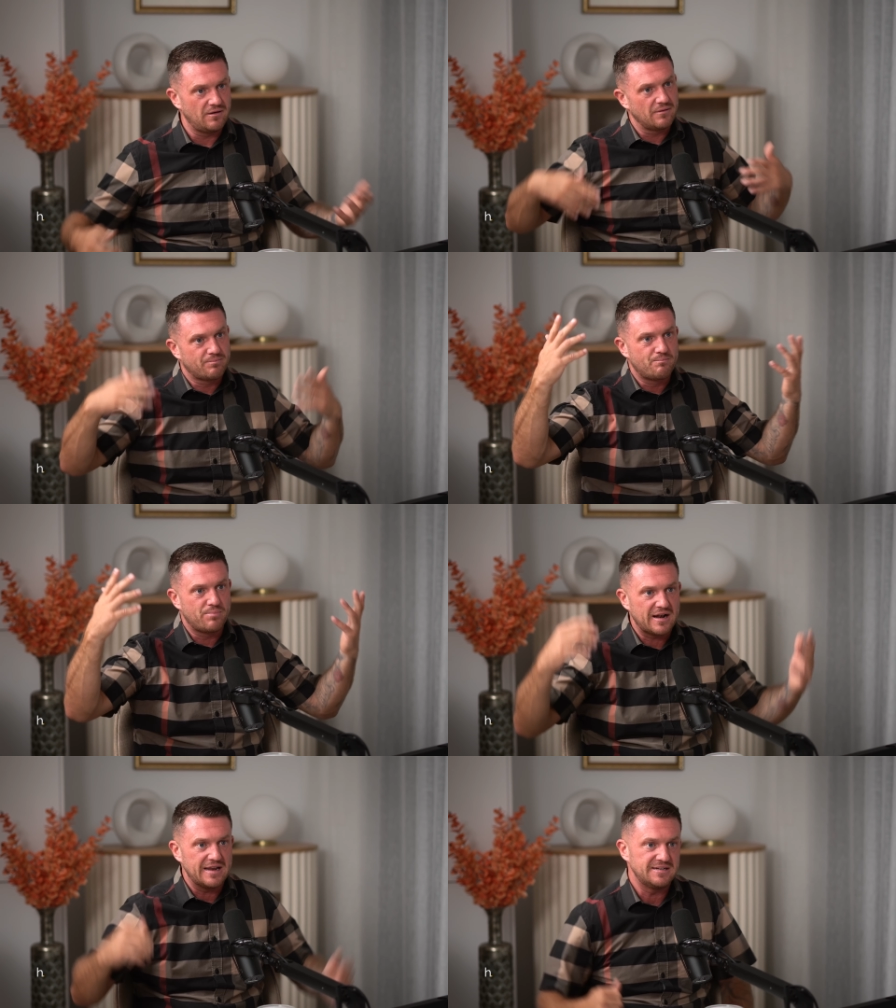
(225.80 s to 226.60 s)
I, I
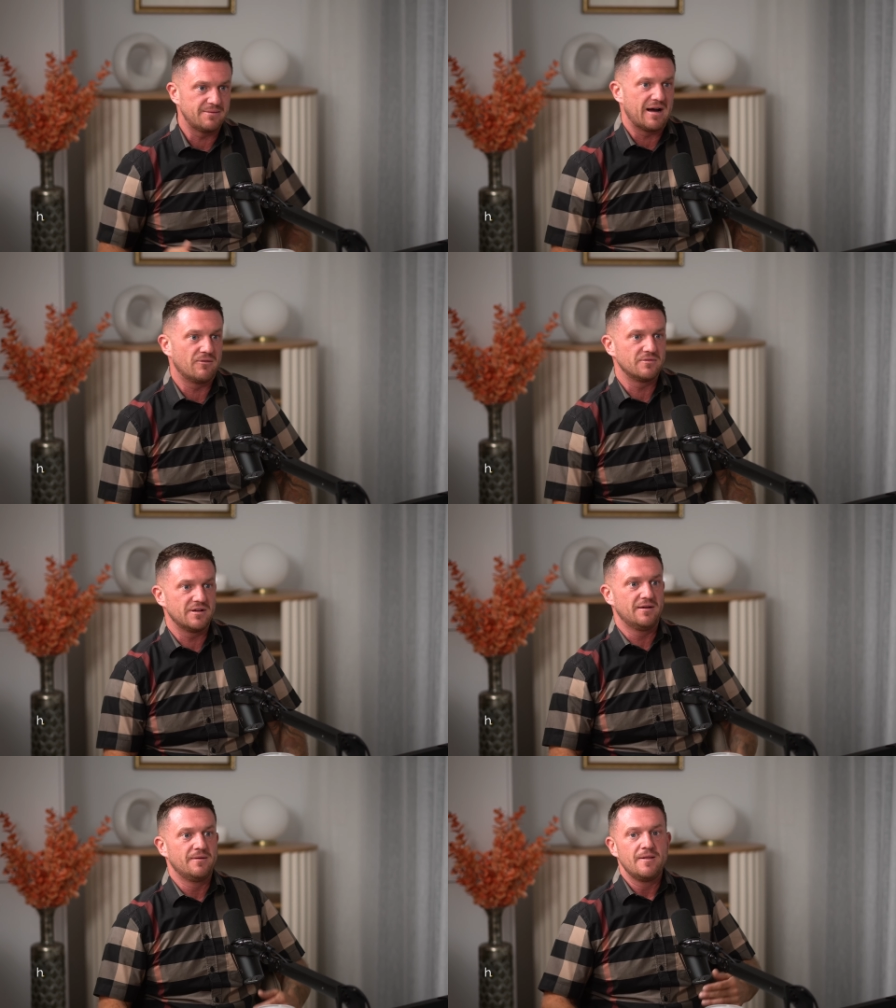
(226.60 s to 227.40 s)
cleaned him out.
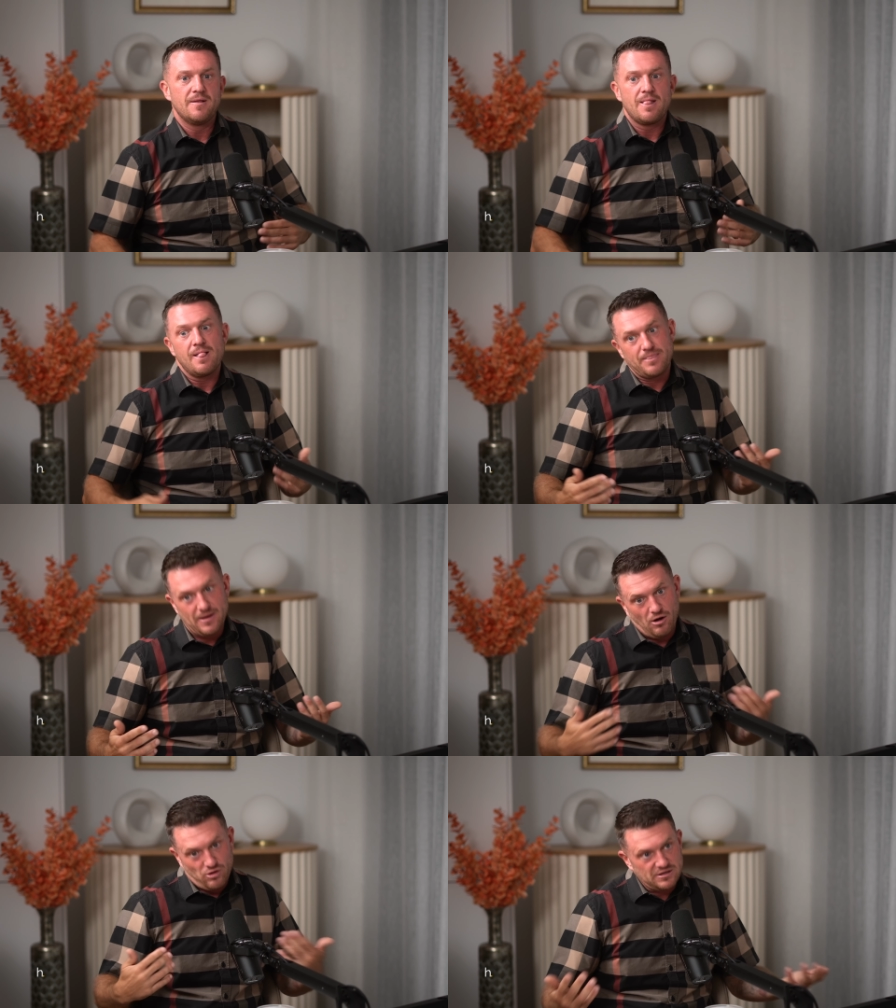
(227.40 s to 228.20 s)
Yeah.
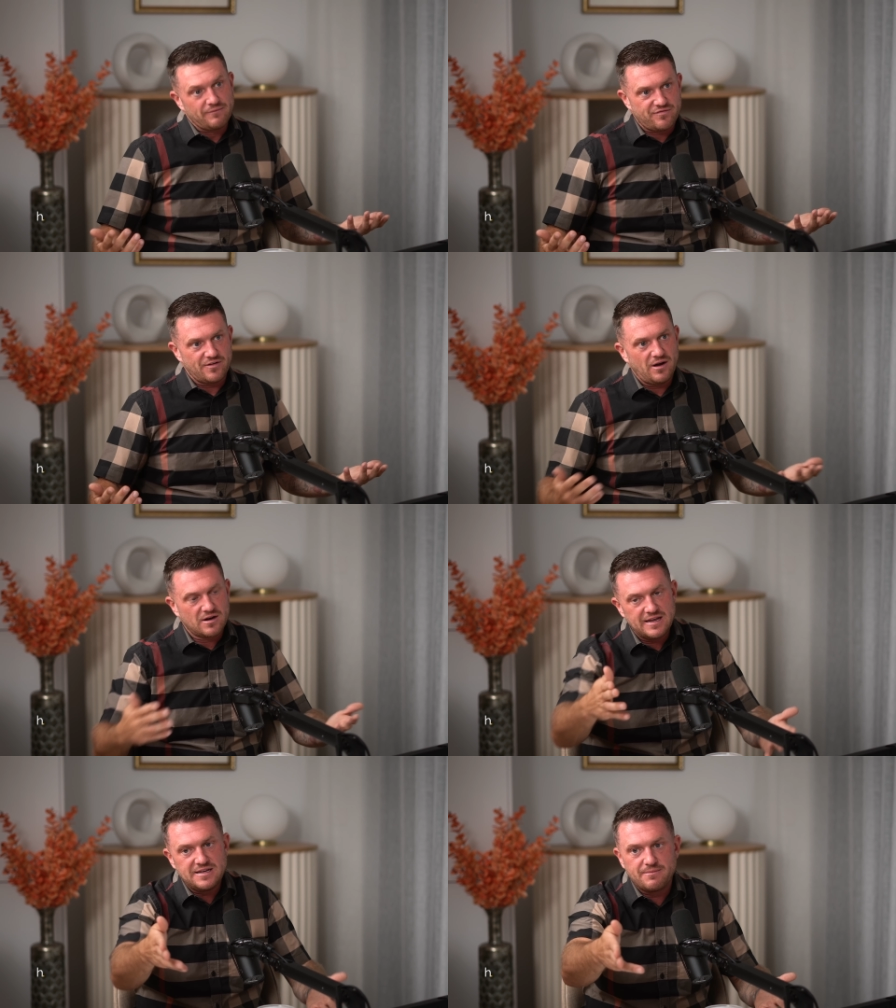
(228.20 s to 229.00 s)
I got done for it. I
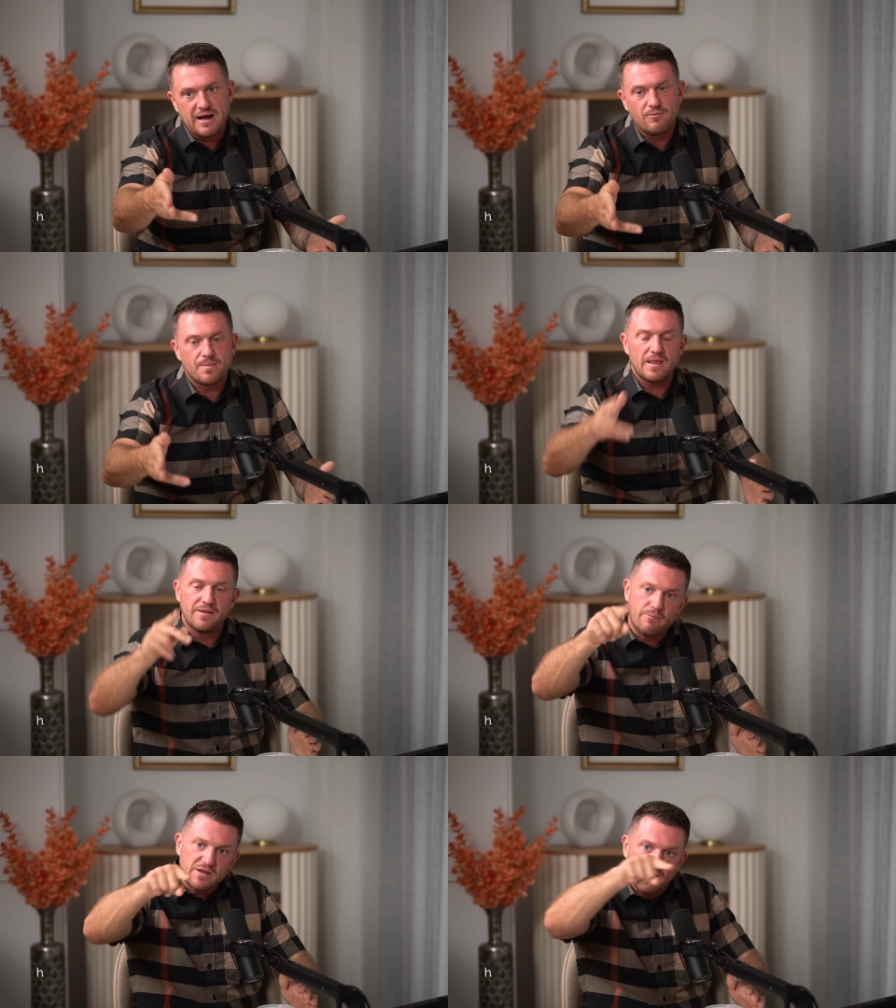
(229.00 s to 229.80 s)
cleaned him out.
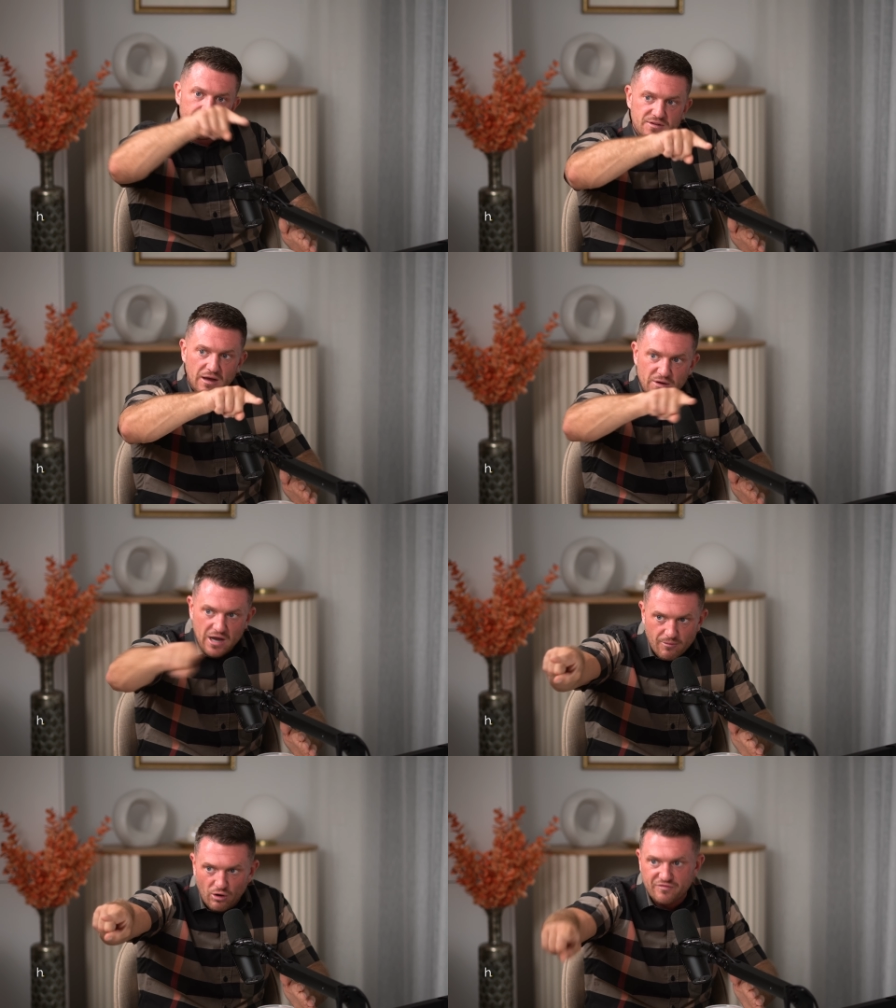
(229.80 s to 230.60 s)
Then we come we
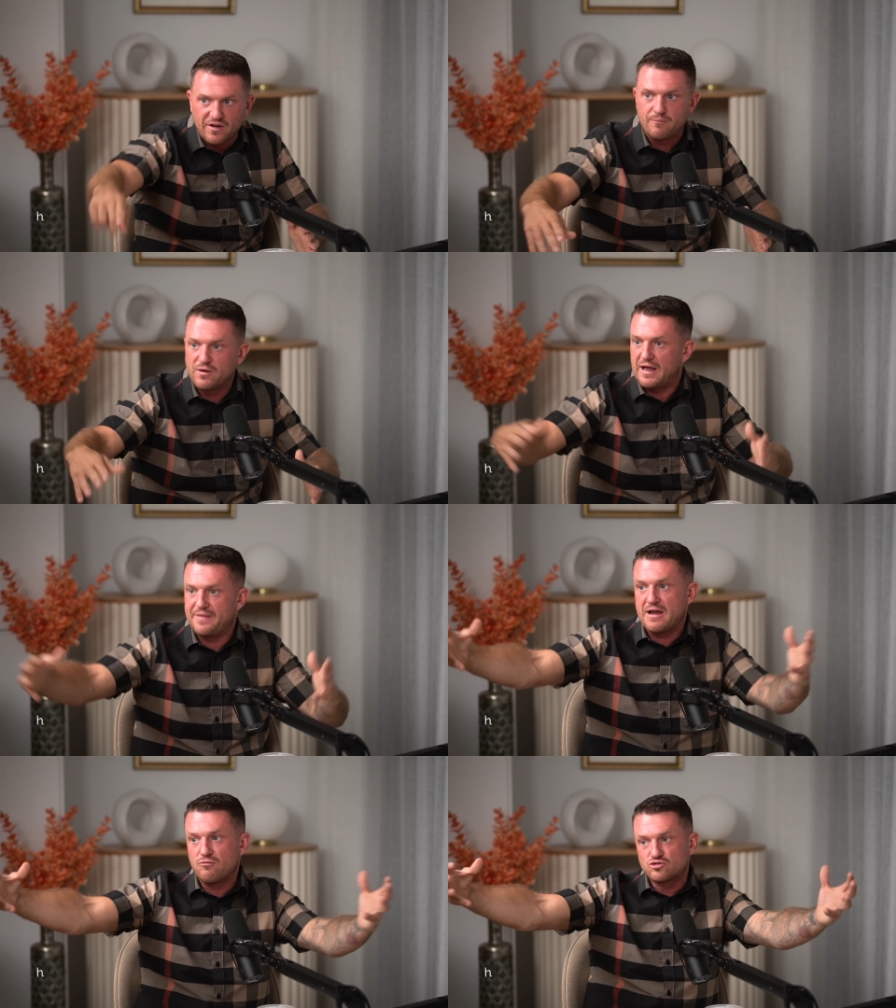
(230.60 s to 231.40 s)
come off and we,
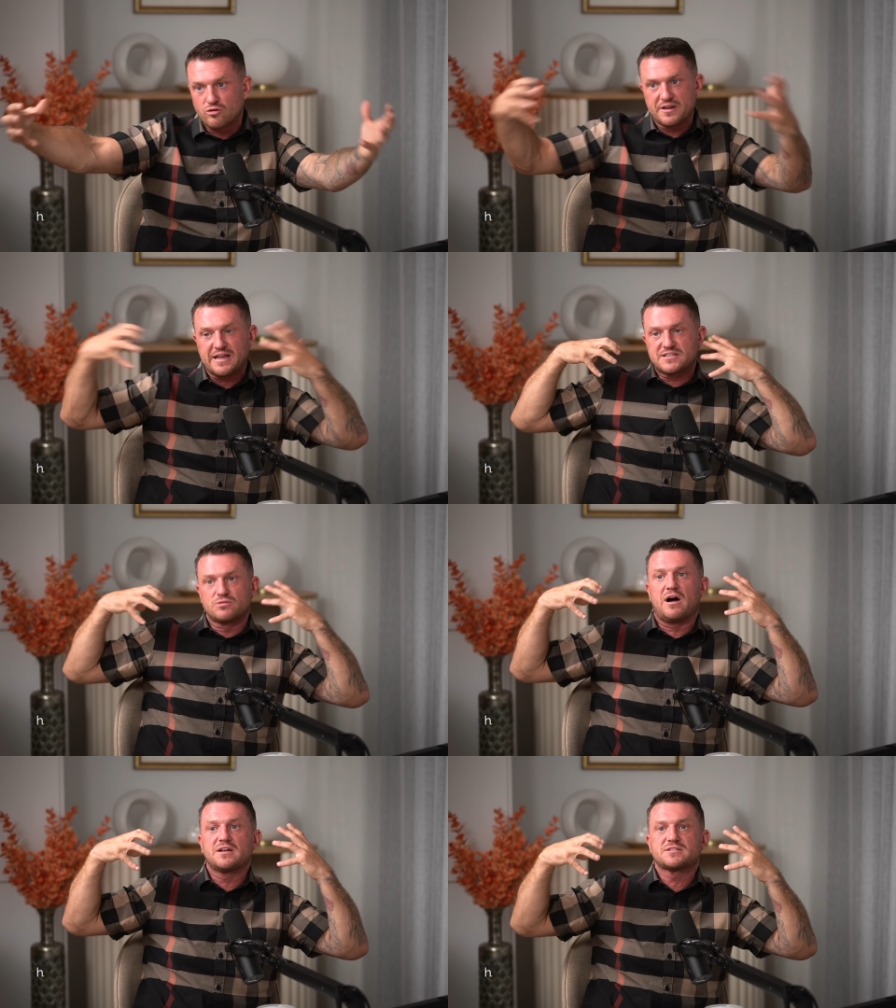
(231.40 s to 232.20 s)
and they're all trying to get
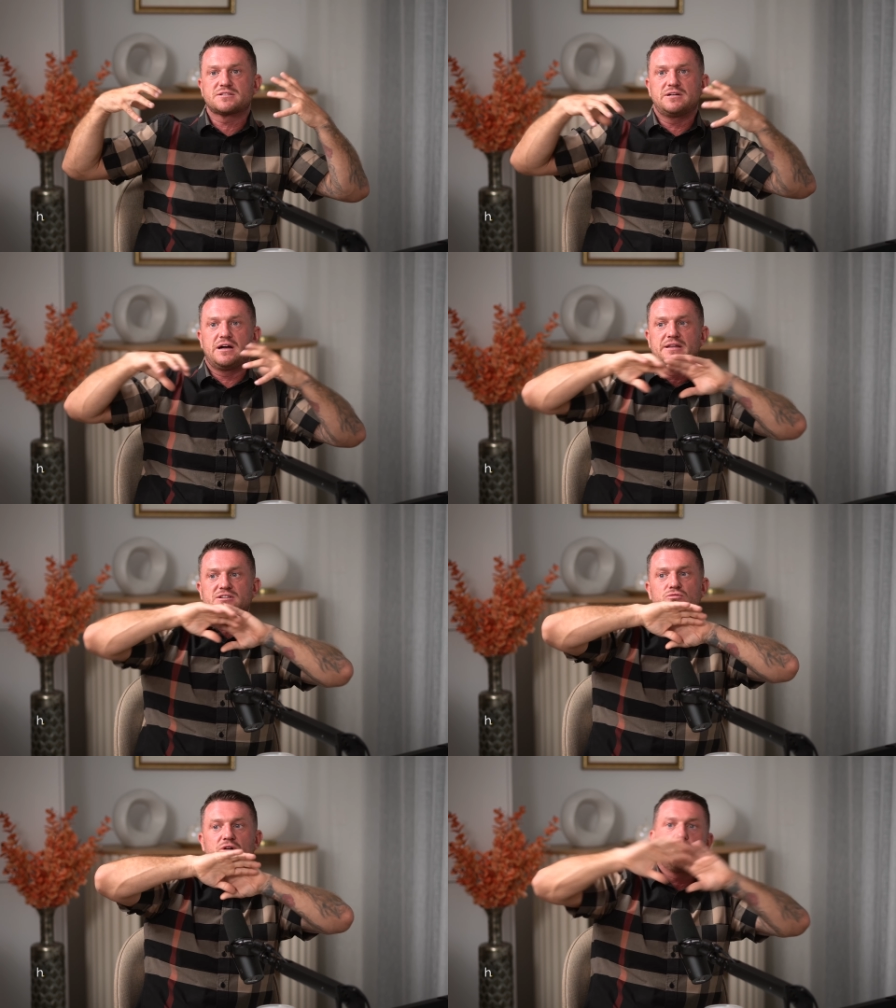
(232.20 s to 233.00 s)
to us. And
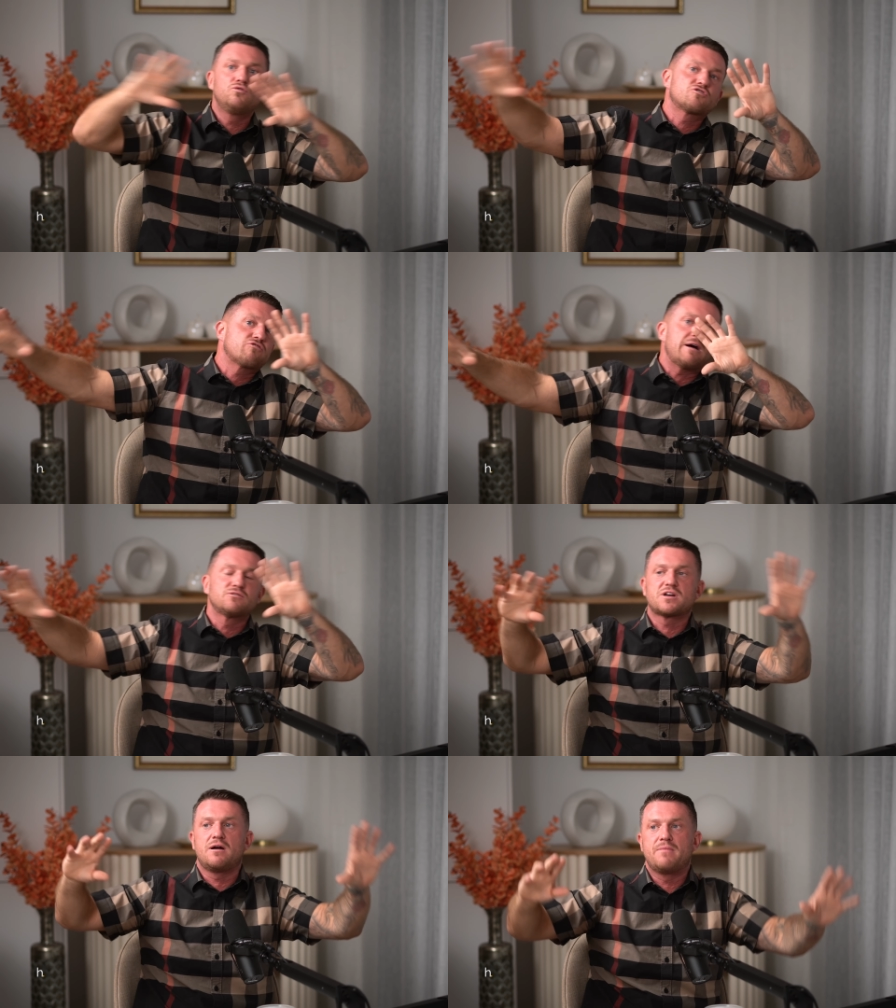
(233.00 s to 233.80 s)
it's all, all the
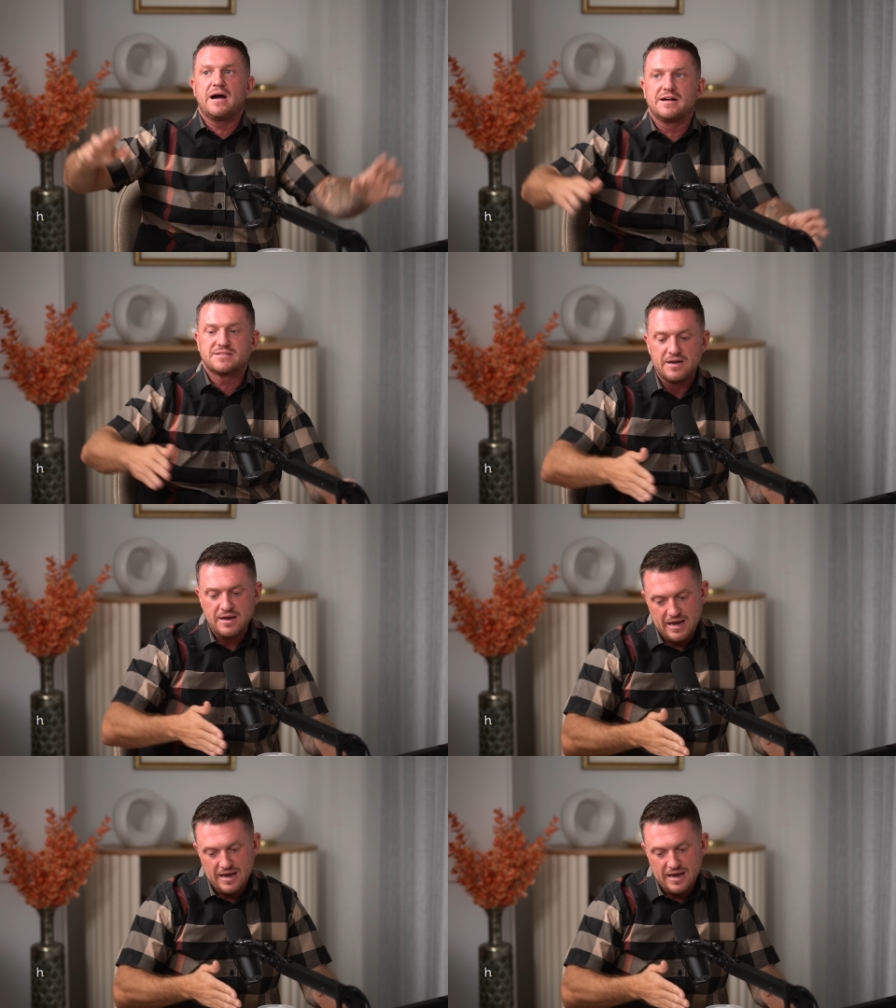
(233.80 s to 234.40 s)
crowd's going mad.